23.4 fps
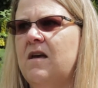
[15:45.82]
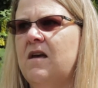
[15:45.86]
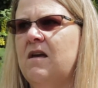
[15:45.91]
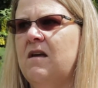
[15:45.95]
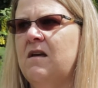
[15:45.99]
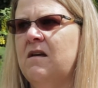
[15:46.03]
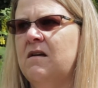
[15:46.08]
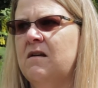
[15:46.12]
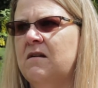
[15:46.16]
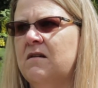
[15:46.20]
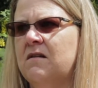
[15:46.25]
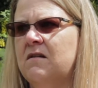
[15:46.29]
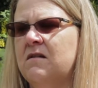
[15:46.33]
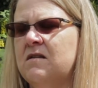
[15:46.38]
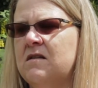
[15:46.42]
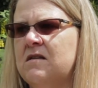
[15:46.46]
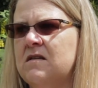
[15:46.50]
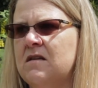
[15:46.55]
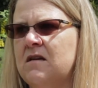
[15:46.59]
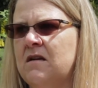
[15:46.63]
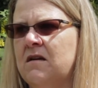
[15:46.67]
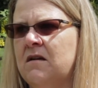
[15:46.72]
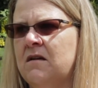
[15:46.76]

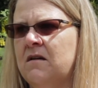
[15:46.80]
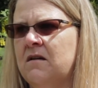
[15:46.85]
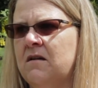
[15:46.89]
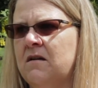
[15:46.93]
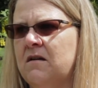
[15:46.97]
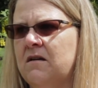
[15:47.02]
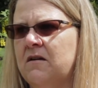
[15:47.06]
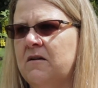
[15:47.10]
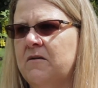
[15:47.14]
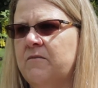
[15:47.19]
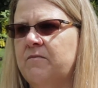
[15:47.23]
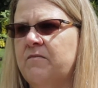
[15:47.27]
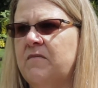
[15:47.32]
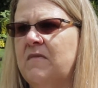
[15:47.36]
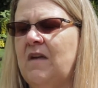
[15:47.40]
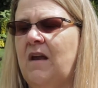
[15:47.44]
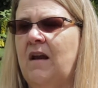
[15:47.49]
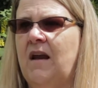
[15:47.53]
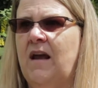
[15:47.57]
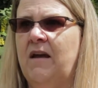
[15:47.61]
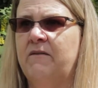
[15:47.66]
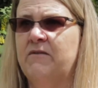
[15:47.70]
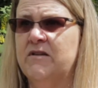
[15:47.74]
And
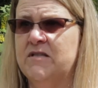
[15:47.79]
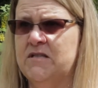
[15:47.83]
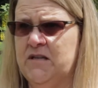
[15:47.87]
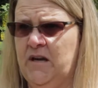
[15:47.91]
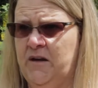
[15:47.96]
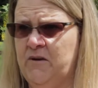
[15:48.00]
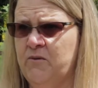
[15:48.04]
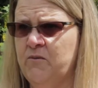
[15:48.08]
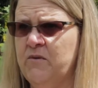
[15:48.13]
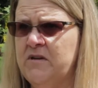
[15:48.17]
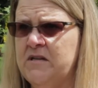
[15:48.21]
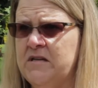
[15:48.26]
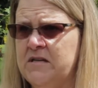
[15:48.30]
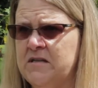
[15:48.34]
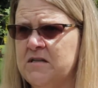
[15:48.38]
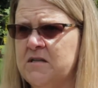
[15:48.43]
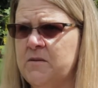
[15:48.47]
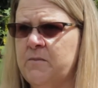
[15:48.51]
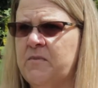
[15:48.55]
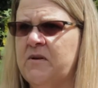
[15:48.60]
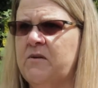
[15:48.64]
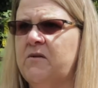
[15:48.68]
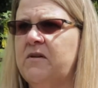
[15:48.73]
then I have a son with
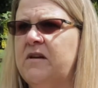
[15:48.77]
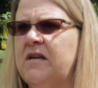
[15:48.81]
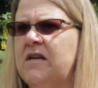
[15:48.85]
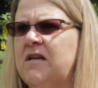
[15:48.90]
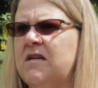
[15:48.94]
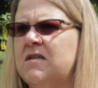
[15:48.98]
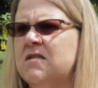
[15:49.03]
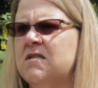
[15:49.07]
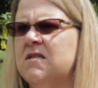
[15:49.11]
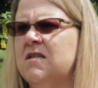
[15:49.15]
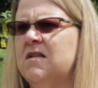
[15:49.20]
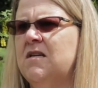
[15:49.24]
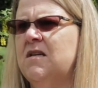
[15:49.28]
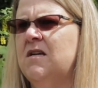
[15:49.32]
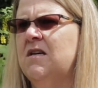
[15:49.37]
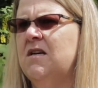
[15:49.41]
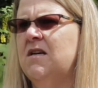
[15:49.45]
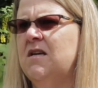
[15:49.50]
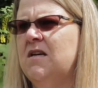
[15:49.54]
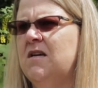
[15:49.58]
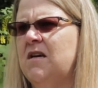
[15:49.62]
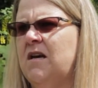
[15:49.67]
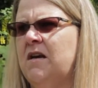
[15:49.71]
disabilities.
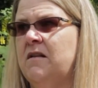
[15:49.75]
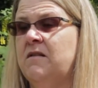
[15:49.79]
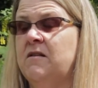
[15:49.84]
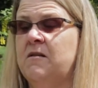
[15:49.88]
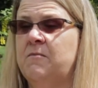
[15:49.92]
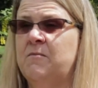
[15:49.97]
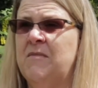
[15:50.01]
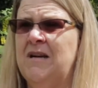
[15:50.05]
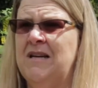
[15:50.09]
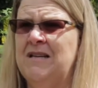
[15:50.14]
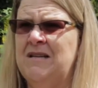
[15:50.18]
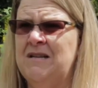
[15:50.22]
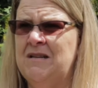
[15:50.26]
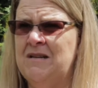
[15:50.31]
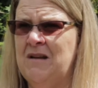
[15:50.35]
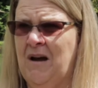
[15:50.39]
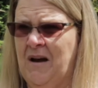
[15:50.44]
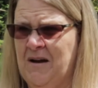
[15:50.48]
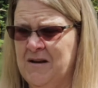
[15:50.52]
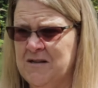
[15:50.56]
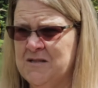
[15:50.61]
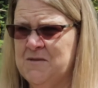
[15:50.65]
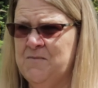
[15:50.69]
And then my
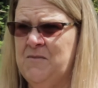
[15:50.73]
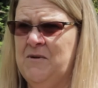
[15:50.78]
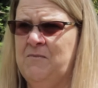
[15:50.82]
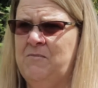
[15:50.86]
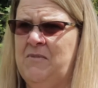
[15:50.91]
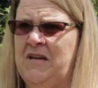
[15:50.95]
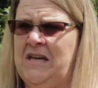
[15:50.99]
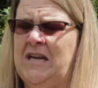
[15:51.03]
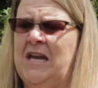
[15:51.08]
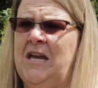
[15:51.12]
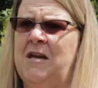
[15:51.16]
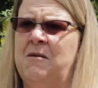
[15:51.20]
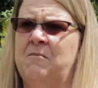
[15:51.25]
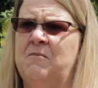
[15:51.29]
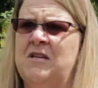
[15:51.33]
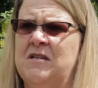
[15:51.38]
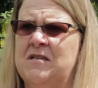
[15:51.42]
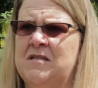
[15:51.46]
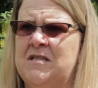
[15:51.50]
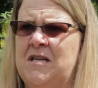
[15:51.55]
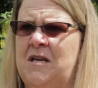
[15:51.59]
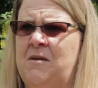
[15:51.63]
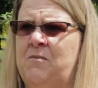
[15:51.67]
husband became
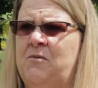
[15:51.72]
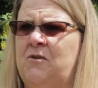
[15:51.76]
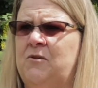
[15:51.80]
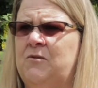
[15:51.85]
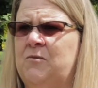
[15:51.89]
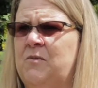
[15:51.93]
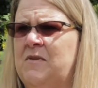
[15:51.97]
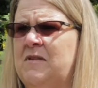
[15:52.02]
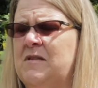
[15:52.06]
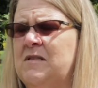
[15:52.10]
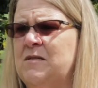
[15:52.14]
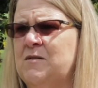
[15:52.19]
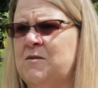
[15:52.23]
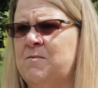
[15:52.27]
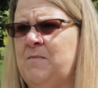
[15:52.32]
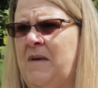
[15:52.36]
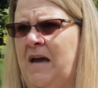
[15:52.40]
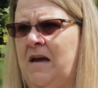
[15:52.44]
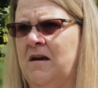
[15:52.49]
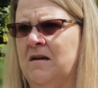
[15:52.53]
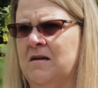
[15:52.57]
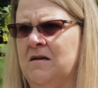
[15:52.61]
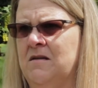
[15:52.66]
disabled with his
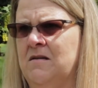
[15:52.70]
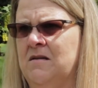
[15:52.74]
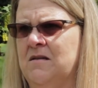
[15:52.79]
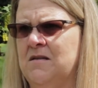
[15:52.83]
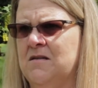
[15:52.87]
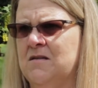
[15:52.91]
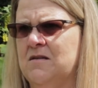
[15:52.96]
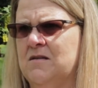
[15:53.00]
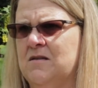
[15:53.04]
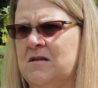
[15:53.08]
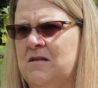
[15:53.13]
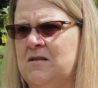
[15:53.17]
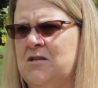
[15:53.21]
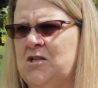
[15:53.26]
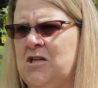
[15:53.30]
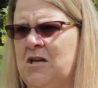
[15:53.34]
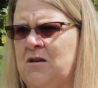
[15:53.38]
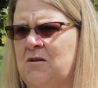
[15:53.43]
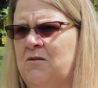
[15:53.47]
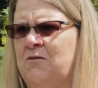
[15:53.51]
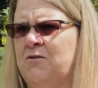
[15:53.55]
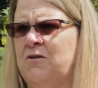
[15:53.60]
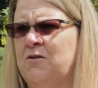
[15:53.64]
back and this
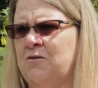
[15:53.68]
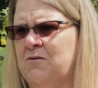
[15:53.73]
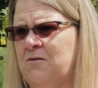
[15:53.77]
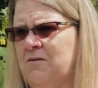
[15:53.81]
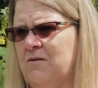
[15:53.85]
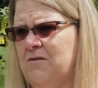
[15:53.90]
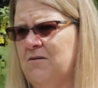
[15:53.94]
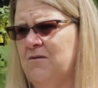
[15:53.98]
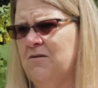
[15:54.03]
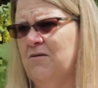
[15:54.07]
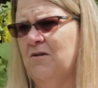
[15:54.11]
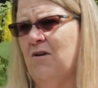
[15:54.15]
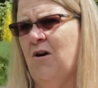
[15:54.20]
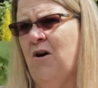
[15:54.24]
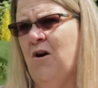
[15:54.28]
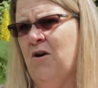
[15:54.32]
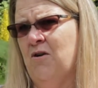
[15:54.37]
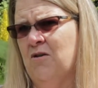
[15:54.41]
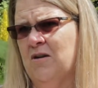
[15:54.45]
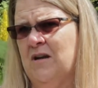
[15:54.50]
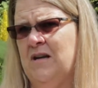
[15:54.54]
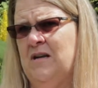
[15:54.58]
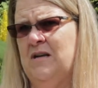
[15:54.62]
congenital
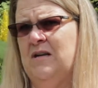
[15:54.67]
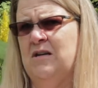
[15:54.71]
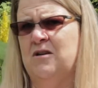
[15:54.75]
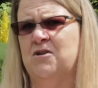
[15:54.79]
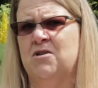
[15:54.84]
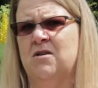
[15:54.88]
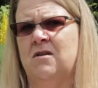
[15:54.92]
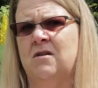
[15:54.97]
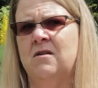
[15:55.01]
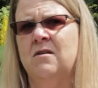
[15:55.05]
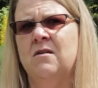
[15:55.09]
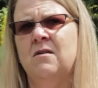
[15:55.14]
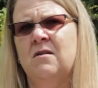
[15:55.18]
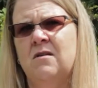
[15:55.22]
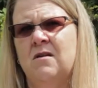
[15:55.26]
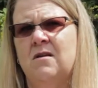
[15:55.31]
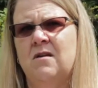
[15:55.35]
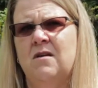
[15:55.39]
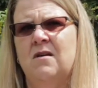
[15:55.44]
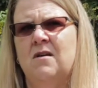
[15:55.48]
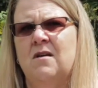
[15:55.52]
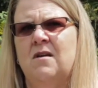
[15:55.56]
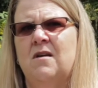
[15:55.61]
heart condition.
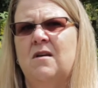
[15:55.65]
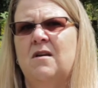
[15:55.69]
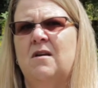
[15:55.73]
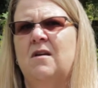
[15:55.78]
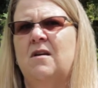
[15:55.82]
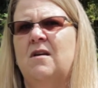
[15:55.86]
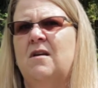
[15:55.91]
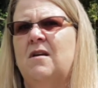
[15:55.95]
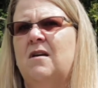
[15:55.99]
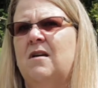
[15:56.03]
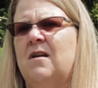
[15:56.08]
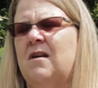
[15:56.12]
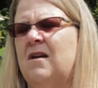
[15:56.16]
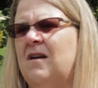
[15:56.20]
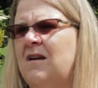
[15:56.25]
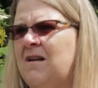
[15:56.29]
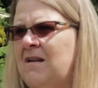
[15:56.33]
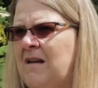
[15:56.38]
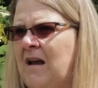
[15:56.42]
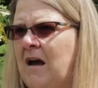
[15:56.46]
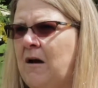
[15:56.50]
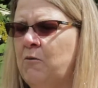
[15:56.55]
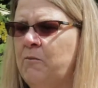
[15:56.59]

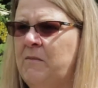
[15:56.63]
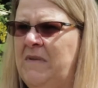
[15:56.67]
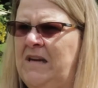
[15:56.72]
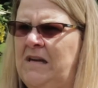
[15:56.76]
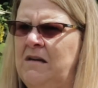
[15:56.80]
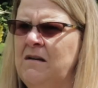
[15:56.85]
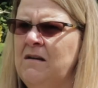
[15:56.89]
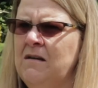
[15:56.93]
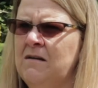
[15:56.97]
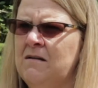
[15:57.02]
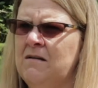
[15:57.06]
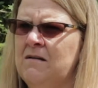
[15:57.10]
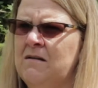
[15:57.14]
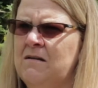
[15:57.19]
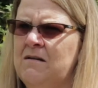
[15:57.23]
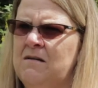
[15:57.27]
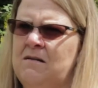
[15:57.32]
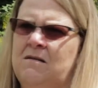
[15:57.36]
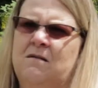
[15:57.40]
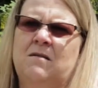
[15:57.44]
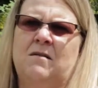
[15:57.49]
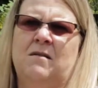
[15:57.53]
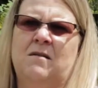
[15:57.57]
And now me.
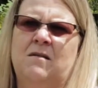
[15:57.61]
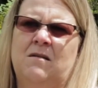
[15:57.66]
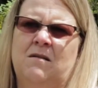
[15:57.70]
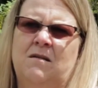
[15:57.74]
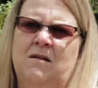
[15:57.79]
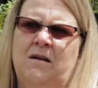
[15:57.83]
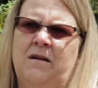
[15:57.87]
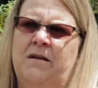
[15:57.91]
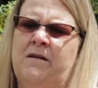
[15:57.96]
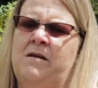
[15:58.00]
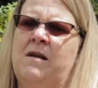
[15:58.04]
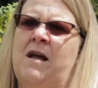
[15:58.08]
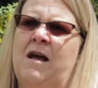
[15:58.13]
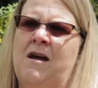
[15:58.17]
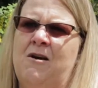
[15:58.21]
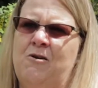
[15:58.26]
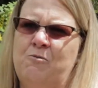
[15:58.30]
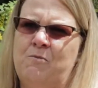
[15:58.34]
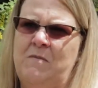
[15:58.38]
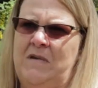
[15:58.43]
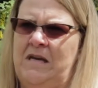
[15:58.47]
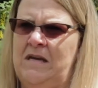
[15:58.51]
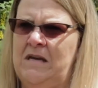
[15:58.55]
And
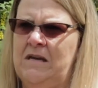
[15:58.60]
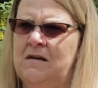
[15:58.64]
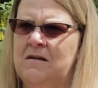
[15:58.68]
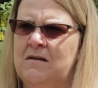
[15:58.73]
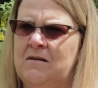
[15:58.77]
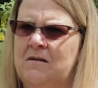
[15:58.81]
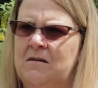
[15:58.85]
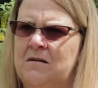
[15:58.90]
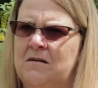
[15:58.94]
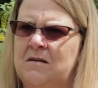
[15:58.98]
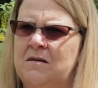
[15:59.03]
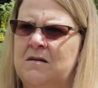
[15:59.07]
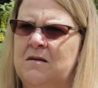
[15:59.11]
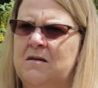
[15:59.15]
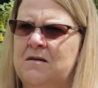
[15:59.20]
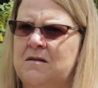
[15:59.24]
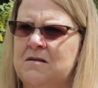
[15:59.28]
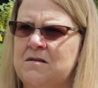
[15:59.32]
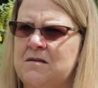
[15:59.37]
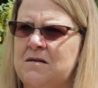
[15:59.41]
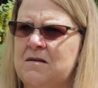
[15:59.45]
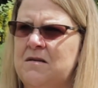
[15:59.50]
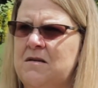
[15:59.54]
now me.
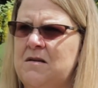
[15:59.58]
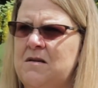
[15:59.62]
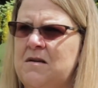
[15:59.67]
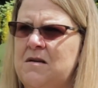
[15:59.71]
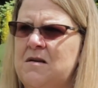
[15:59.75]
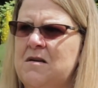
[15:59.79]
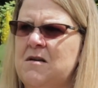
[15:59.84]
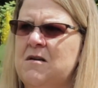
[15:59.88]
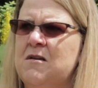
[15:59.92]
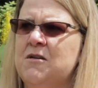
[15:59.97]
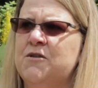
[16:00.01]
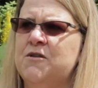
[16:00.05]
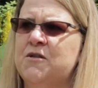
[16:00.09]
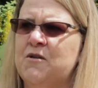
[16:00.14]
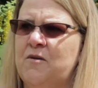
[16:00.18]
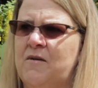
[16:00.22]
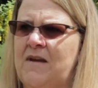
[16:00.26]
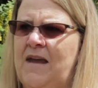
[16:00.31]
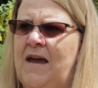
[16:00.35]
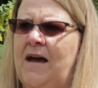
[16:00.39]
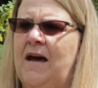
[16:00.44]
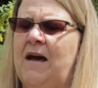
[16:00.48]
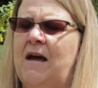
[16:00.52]
So
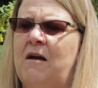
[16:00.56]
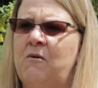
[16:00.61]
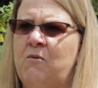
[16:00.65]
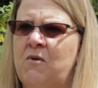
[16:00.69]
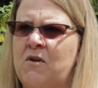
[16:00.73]
yeah, I